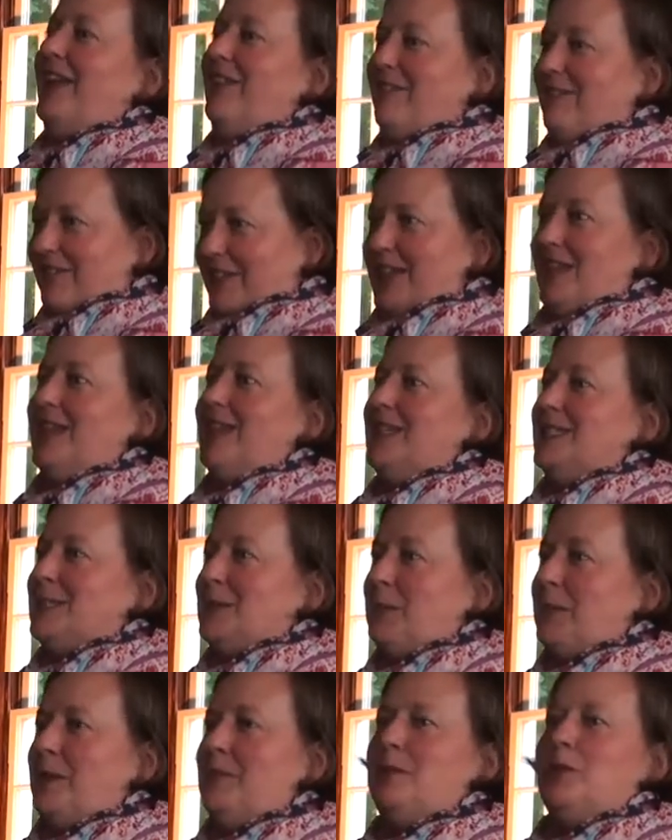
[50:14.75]
and feeding it
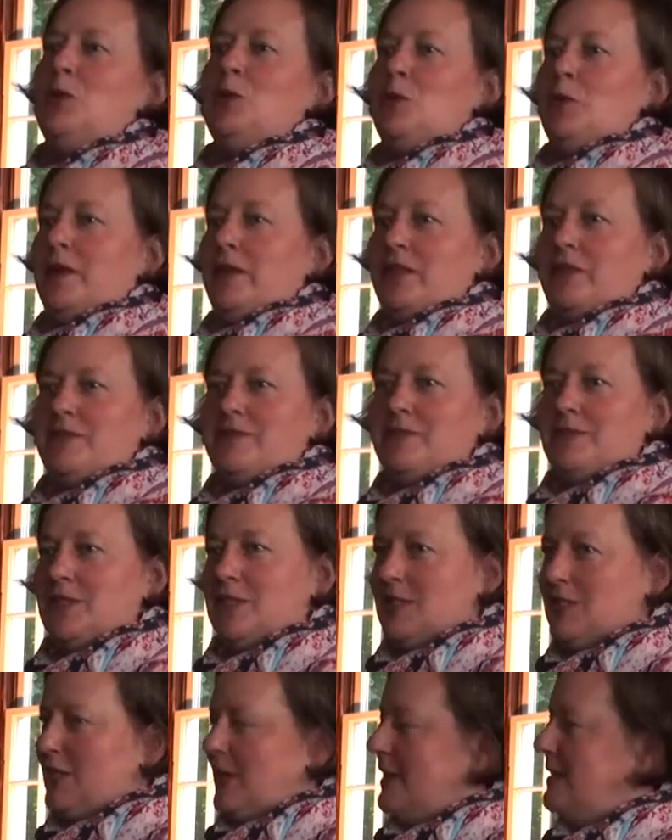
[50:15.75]
to people with
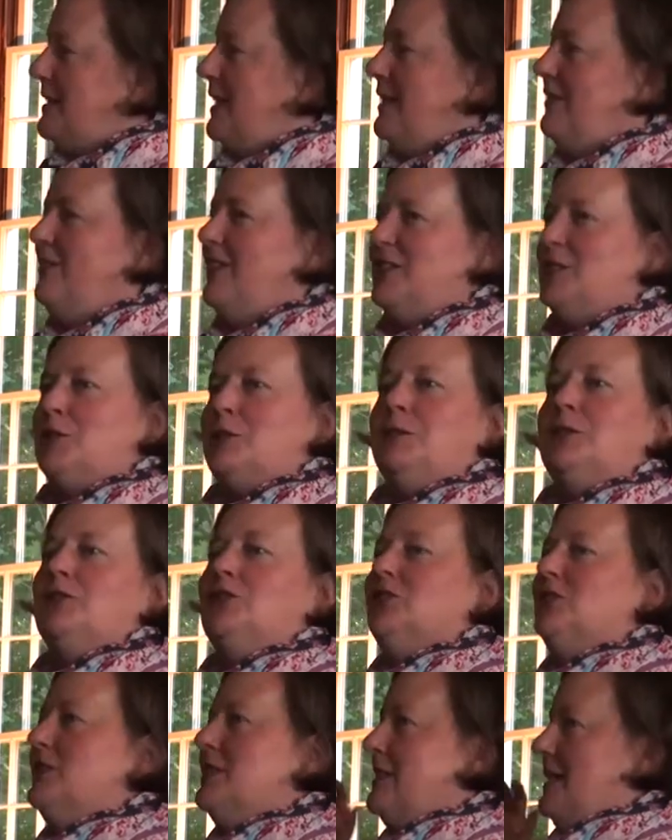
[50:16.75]
sauteed
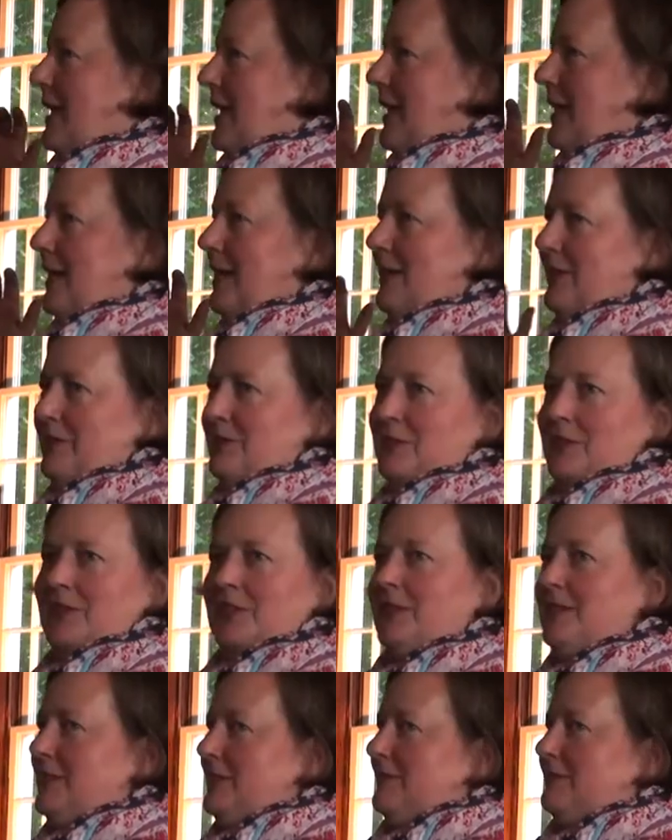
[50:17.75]
vegetables and
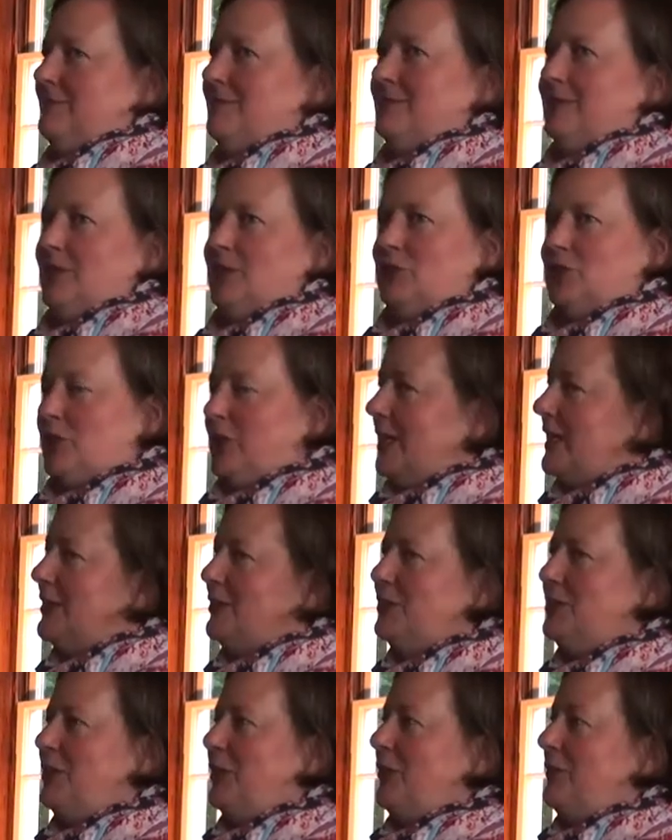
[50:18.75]
little
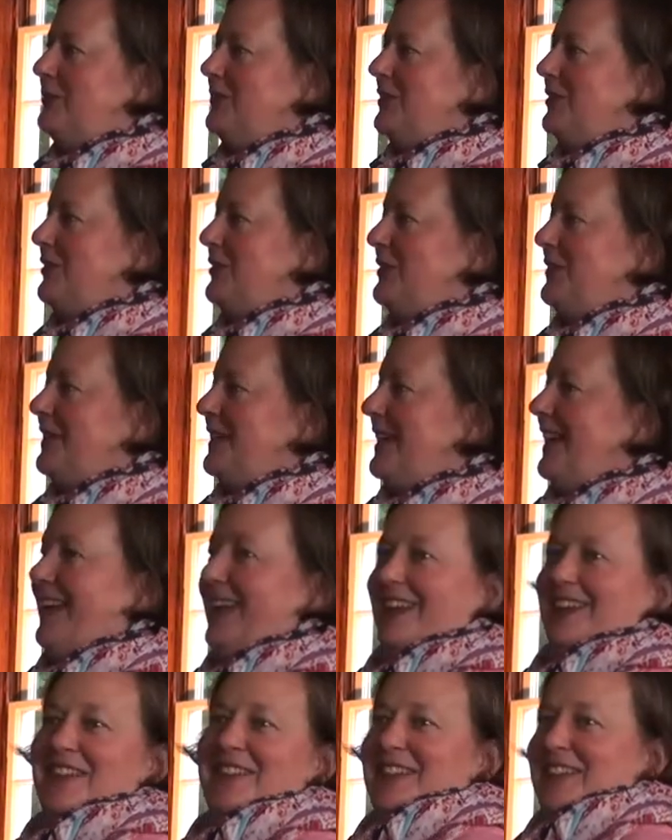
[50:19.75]
chicken or tofu,
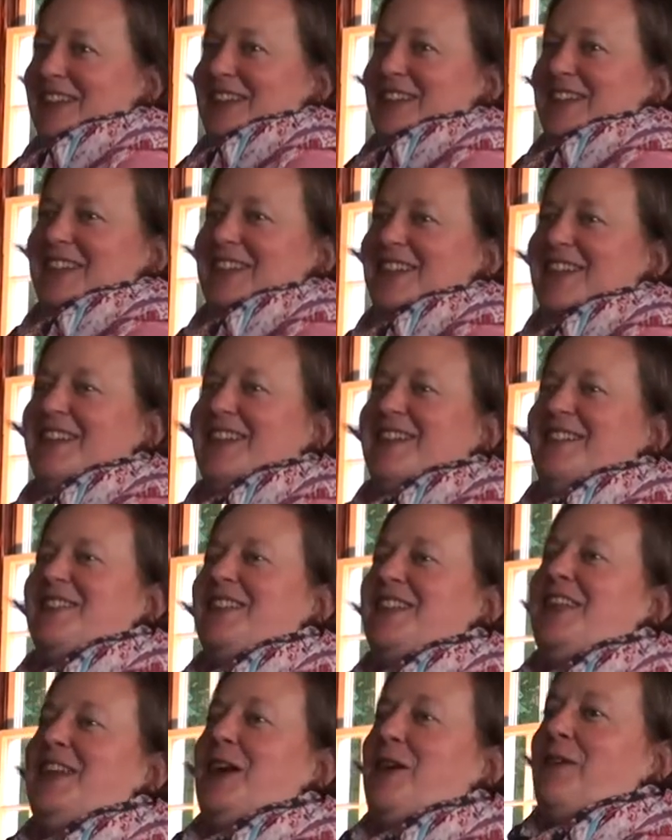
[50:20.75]

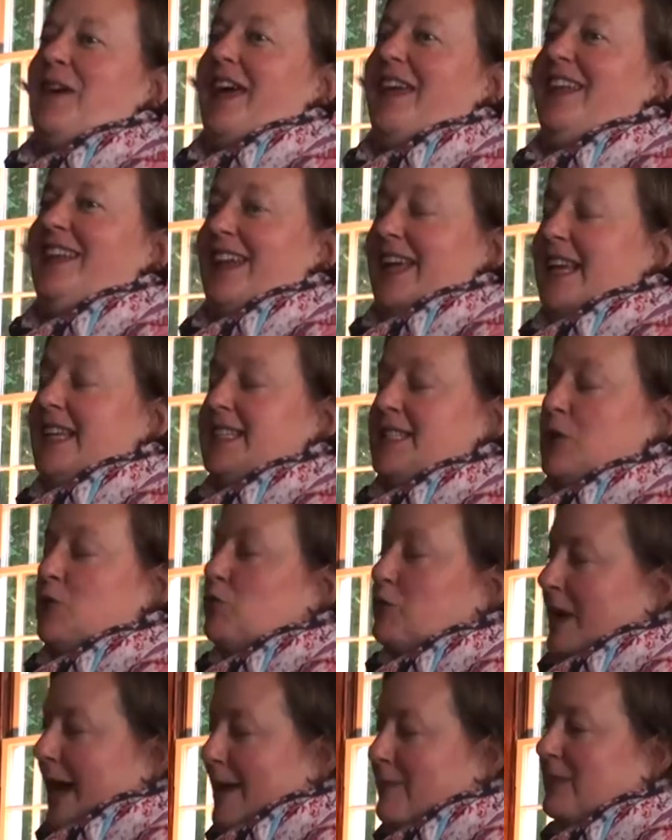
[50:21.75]
and you know, and, and it's a
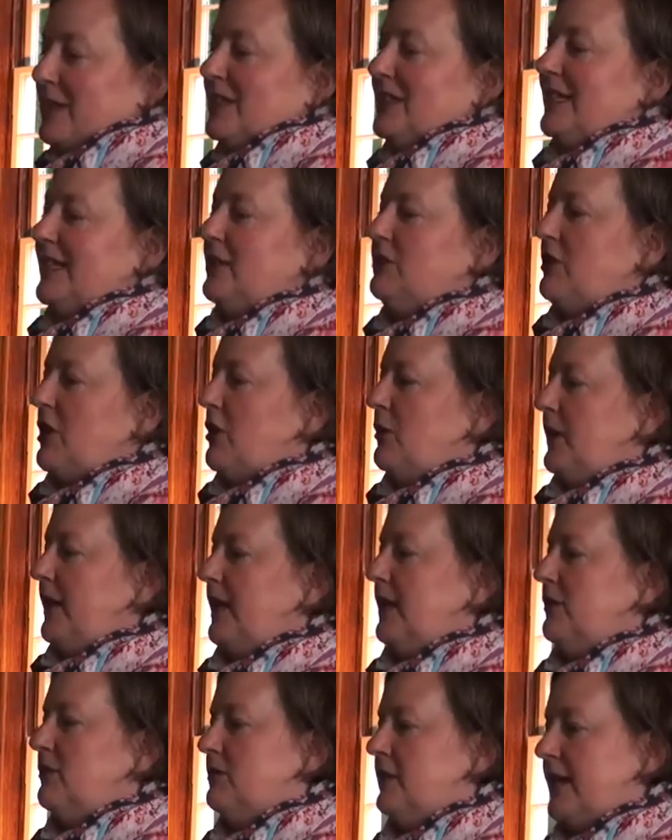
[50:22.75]
rapidly
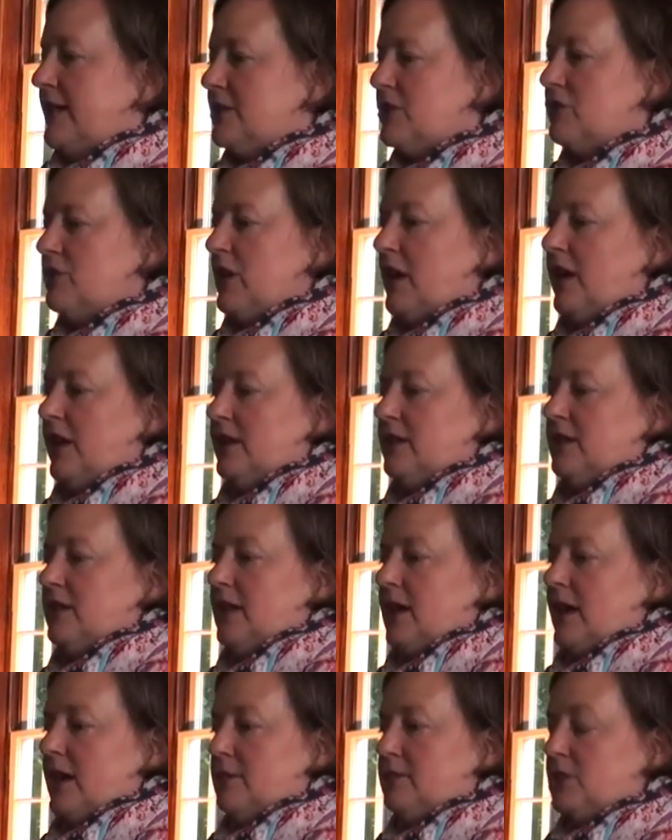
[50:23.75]
growing restaurant
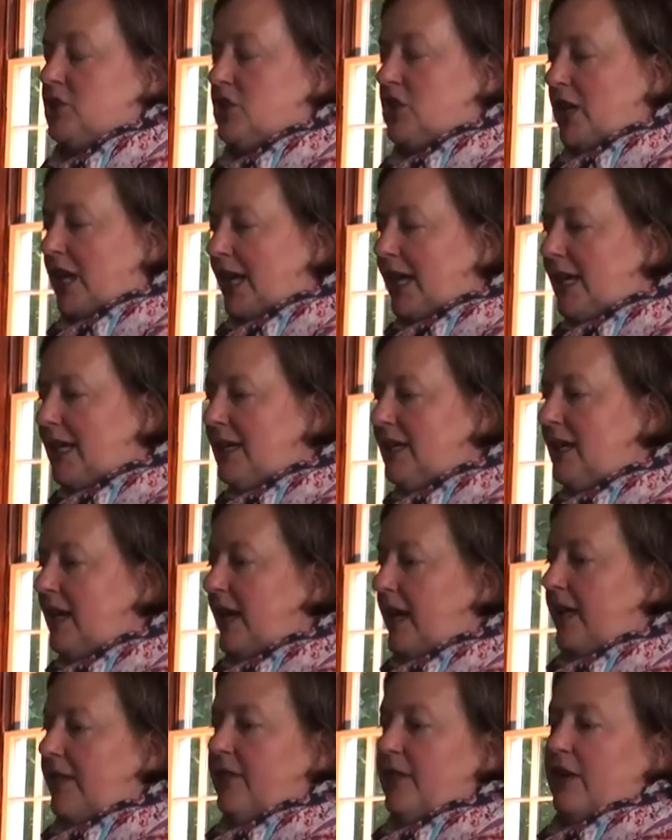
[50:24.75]
um, chain,
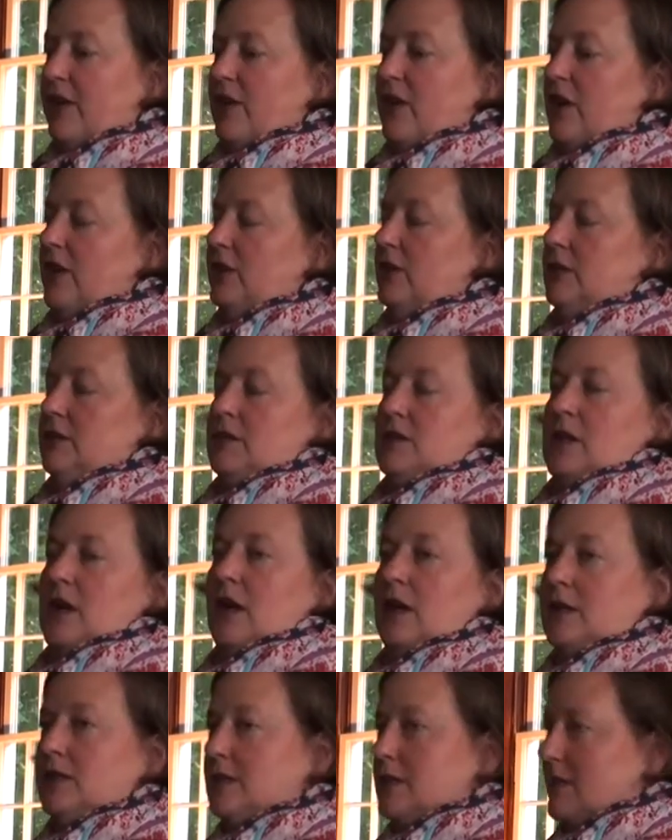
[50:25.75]
and there are
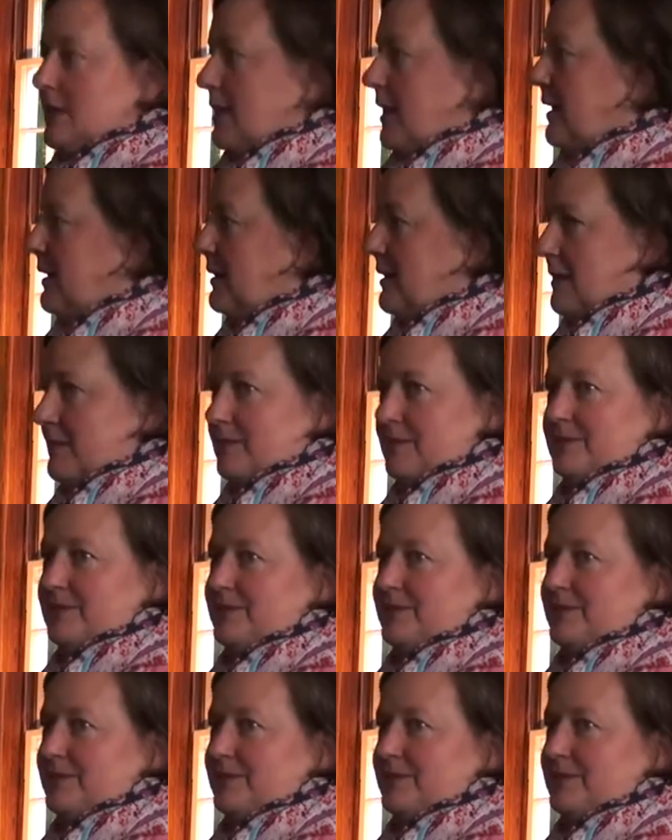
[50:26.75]
tons like them.